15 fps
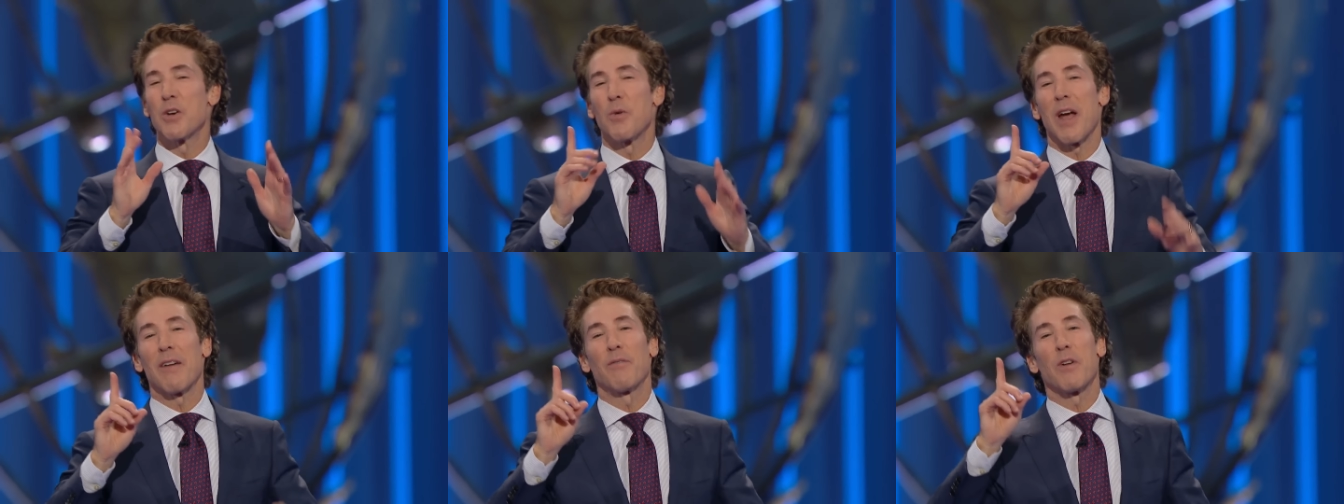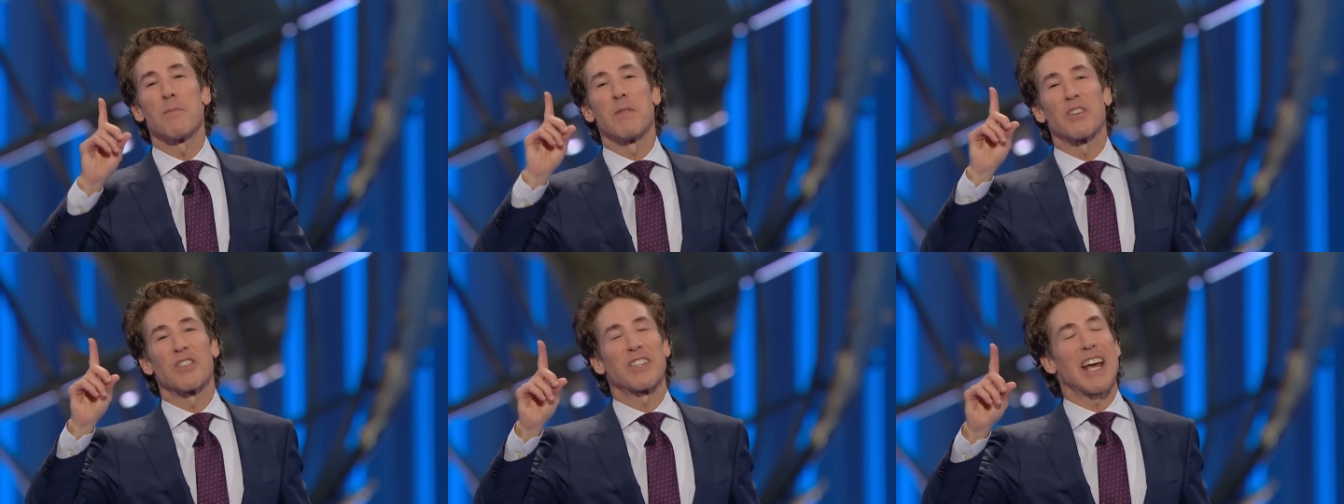knew every
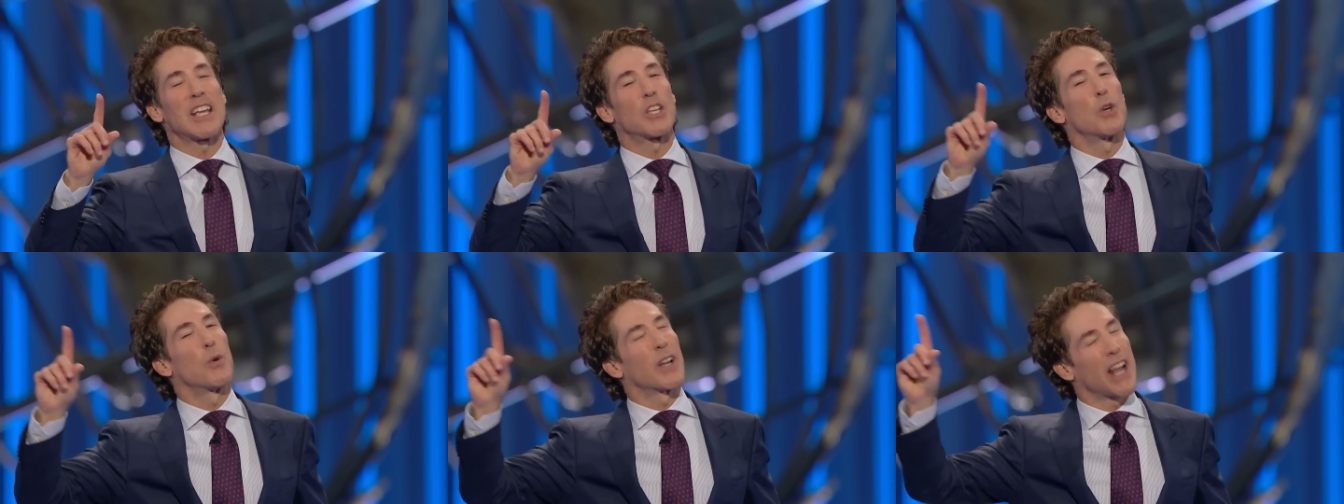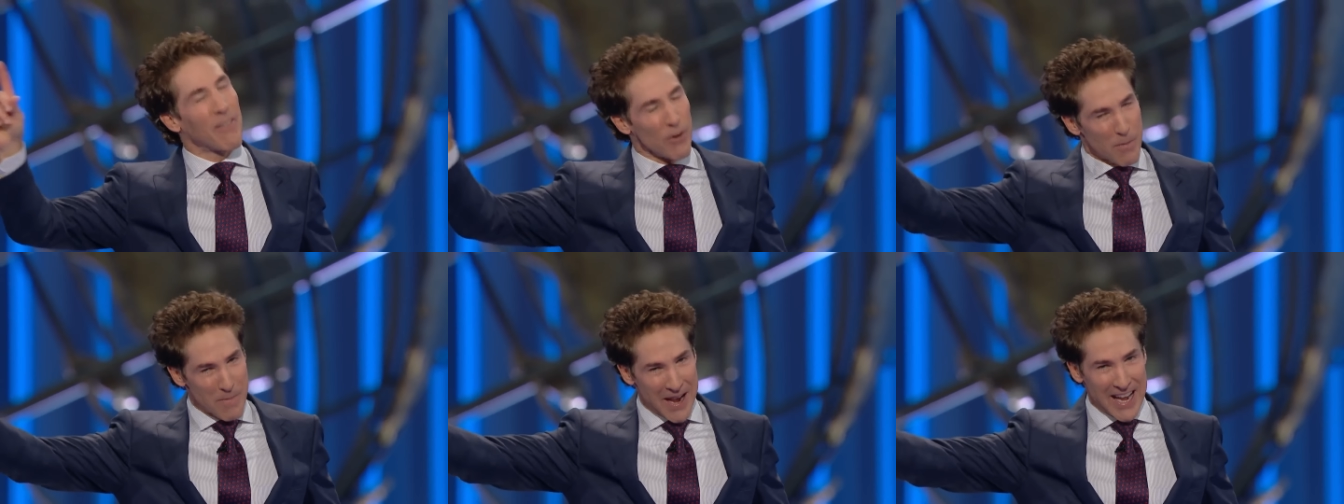mistake you would
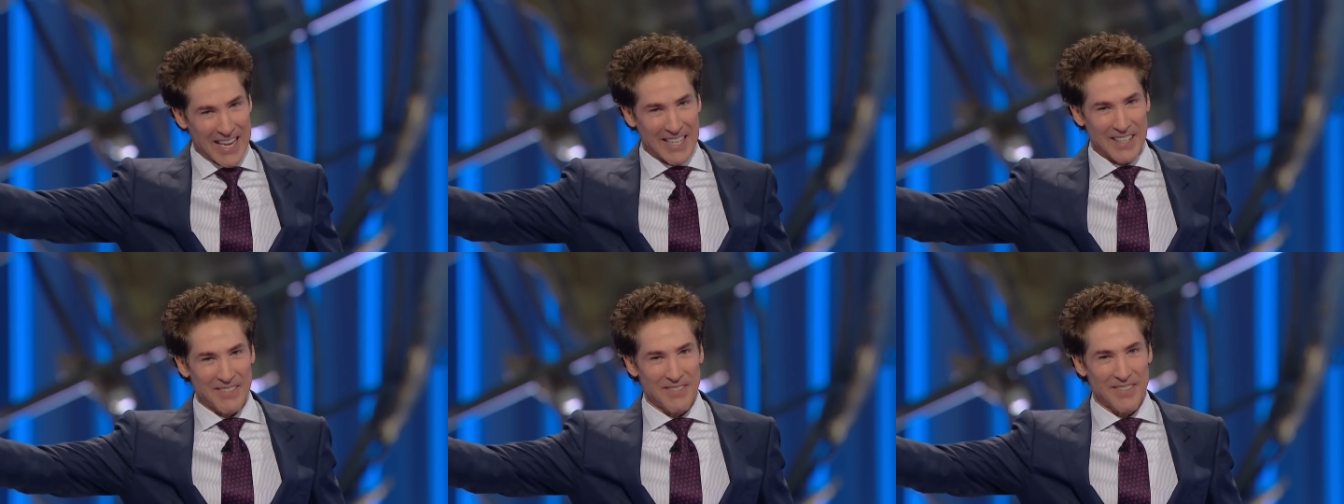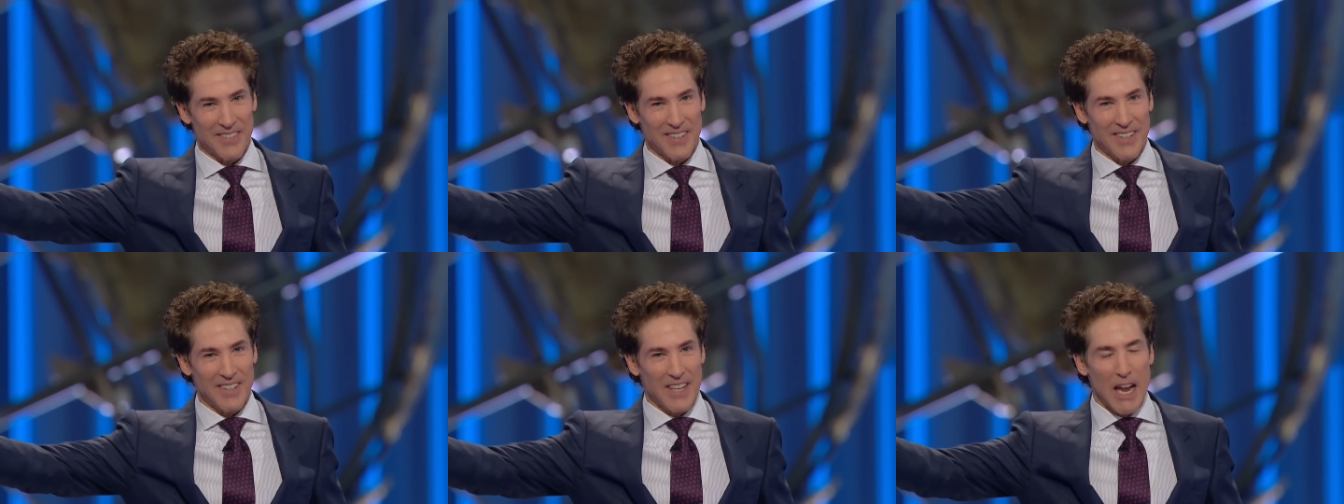ever make,
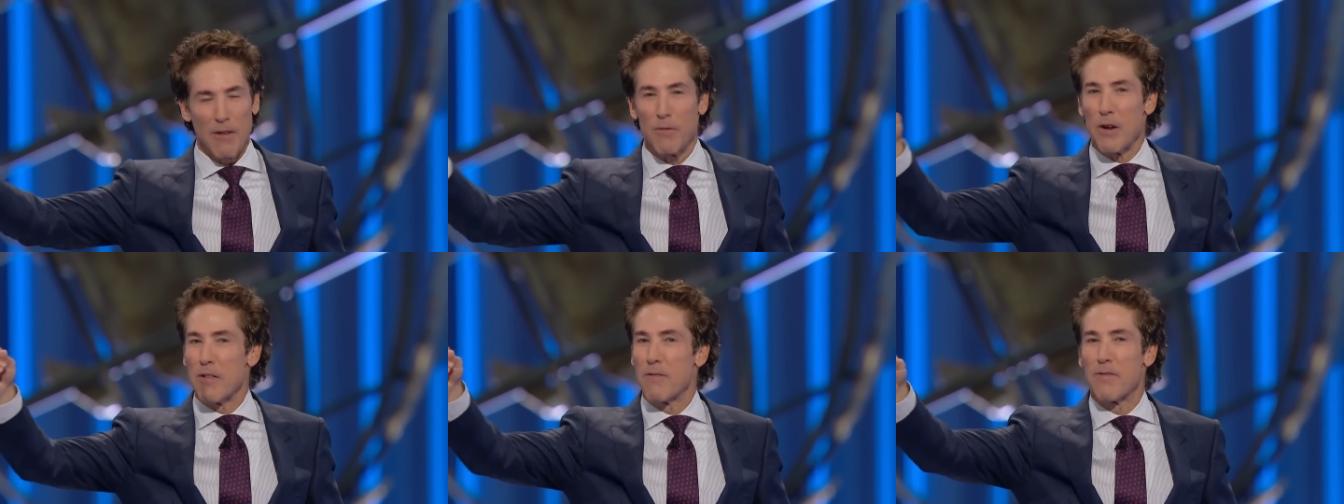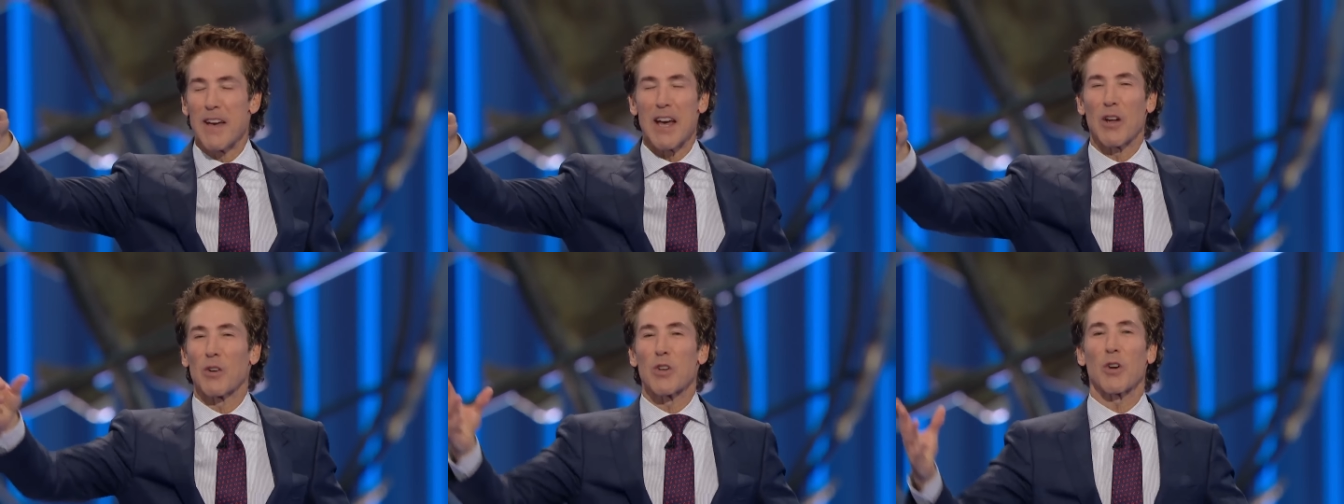every
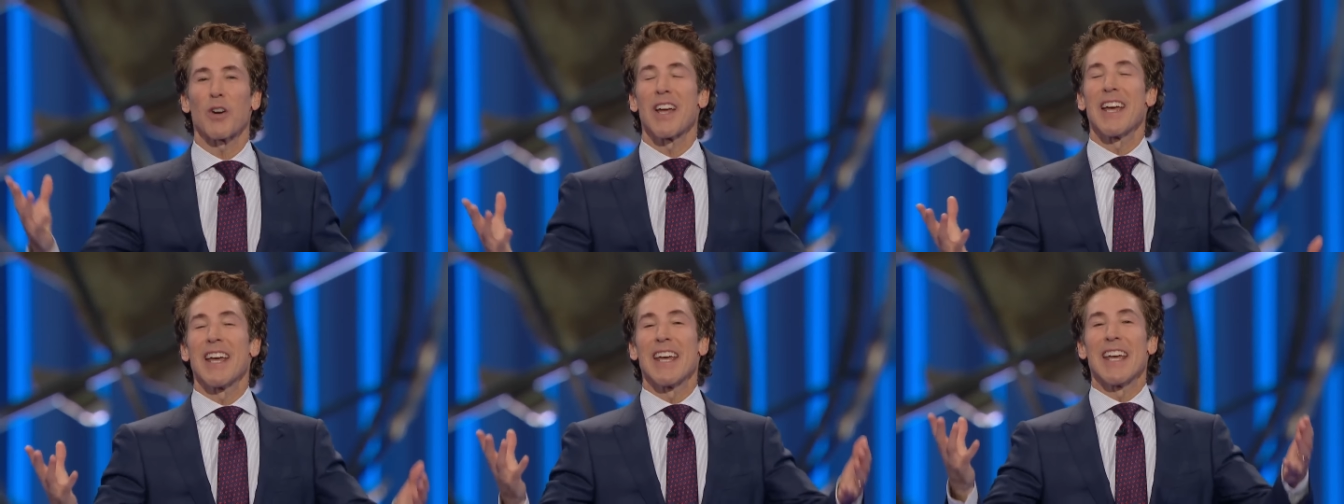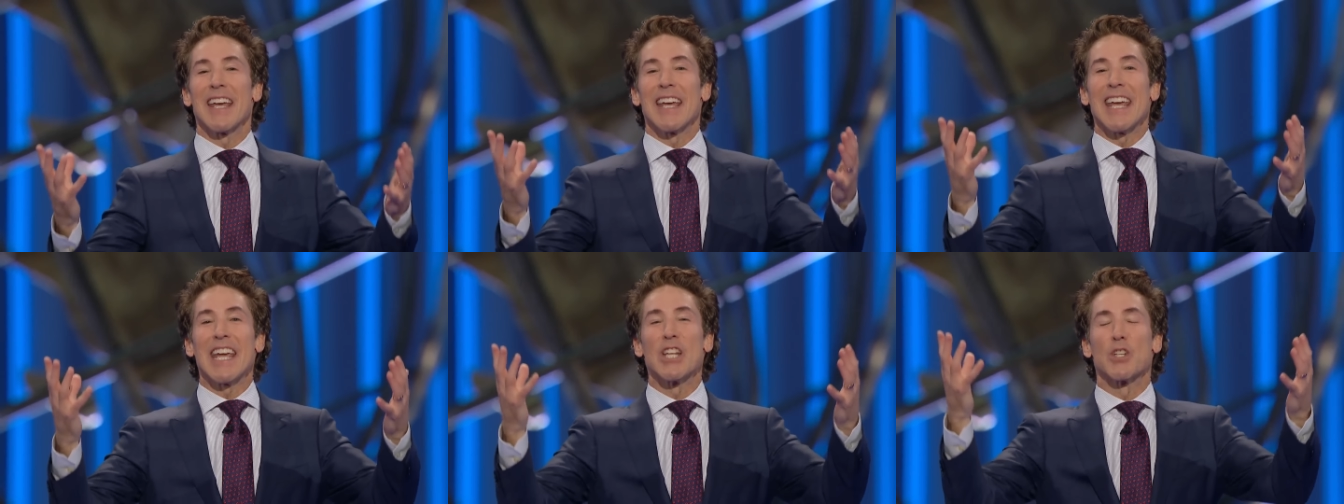failure.
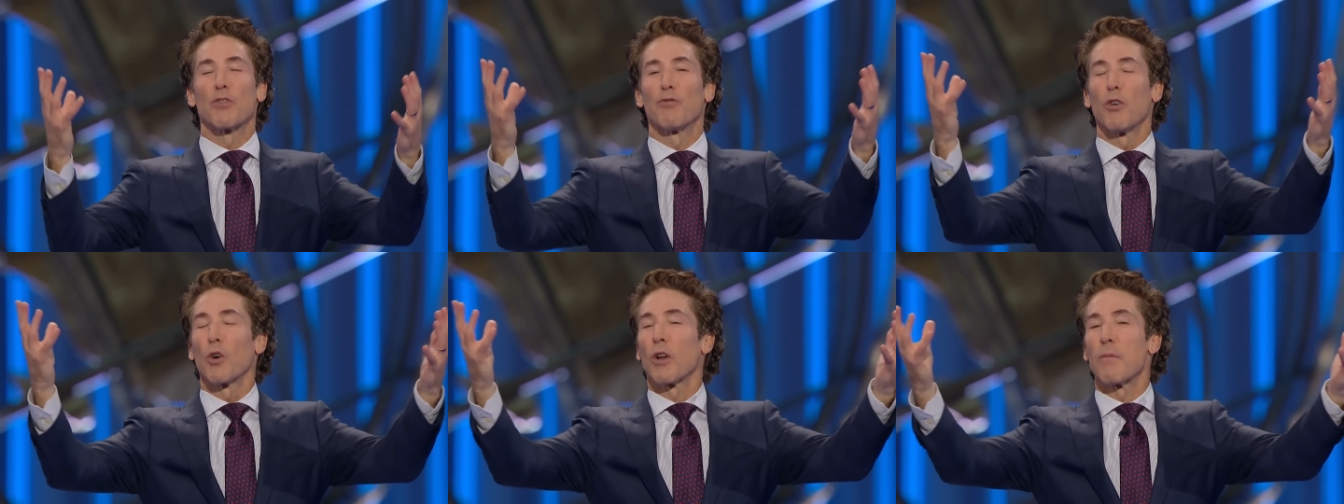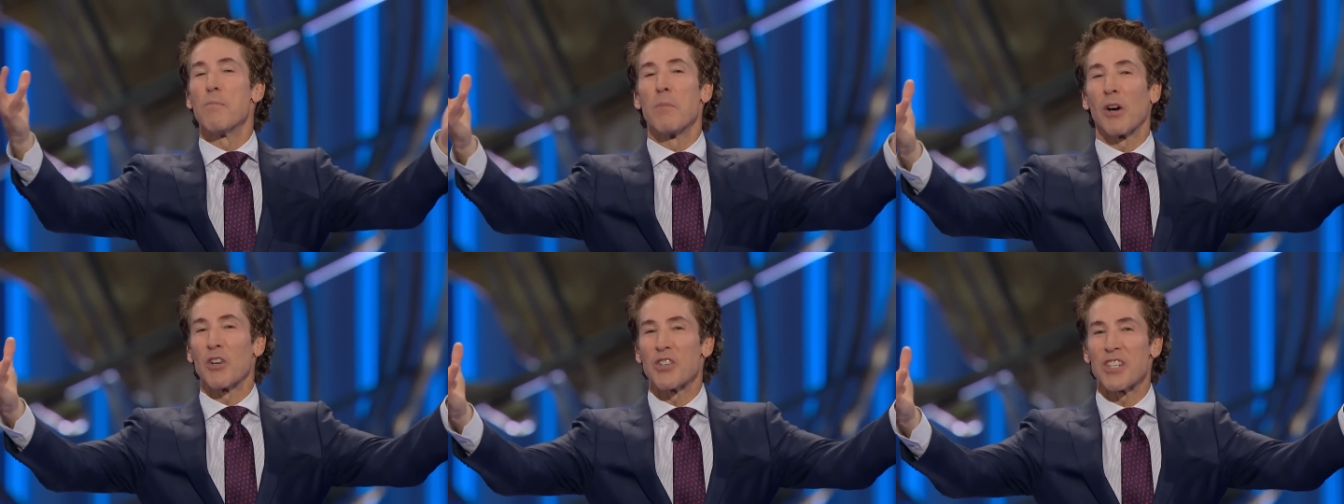He's full of
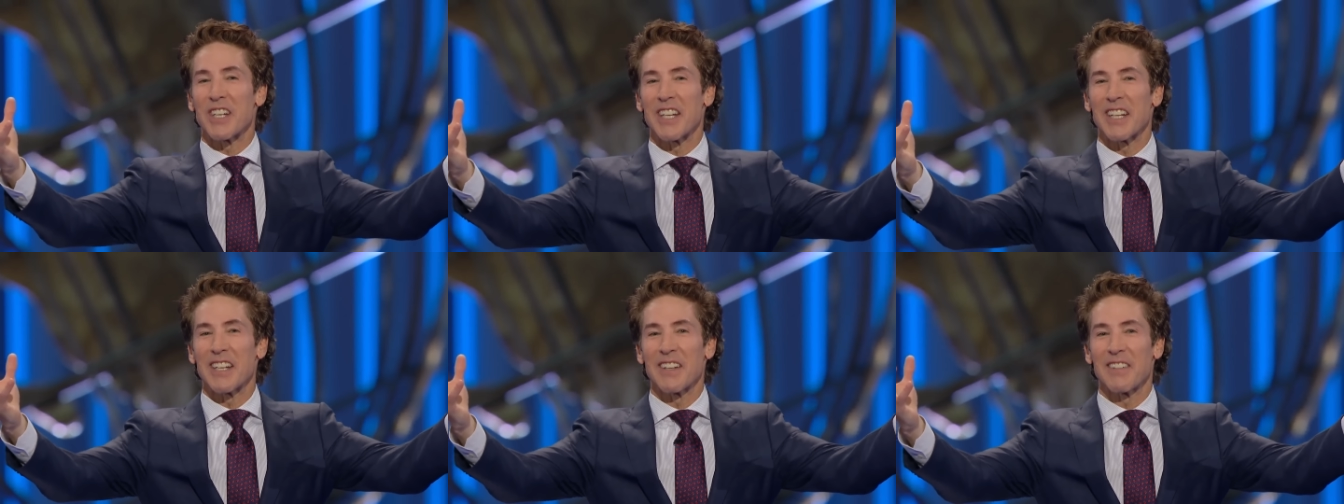mercy.